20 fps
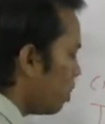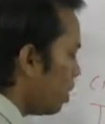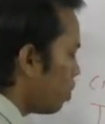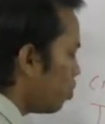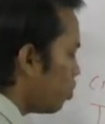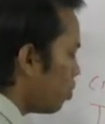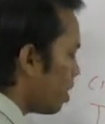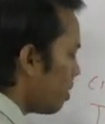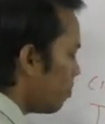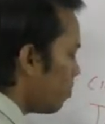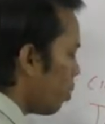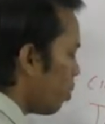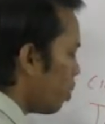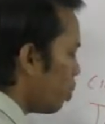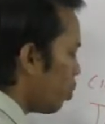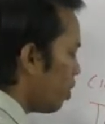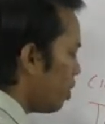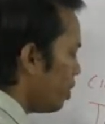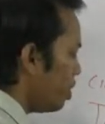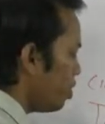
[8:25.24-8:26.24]
into 10 power
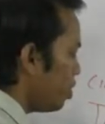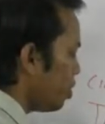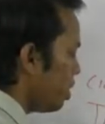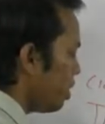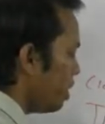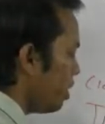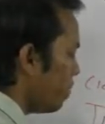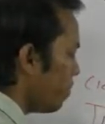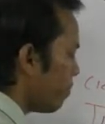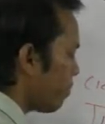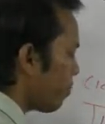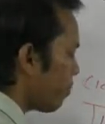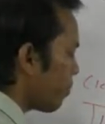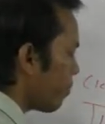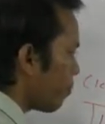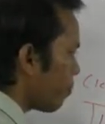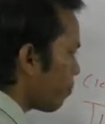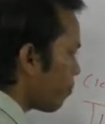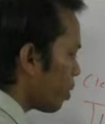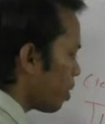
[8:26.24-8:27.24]
23
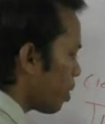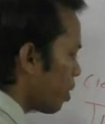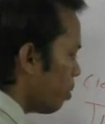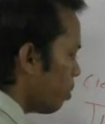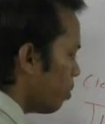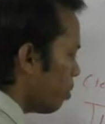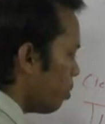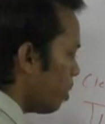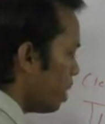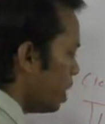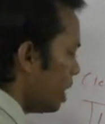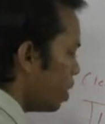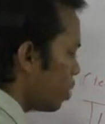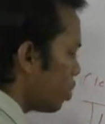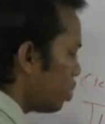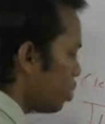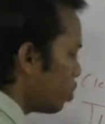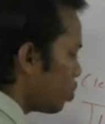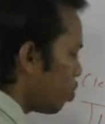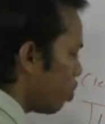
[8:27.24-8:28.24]

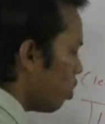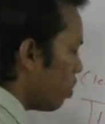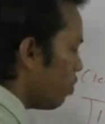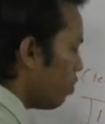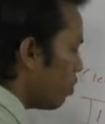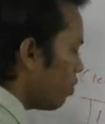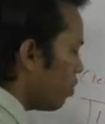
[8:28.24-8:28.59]
molecules of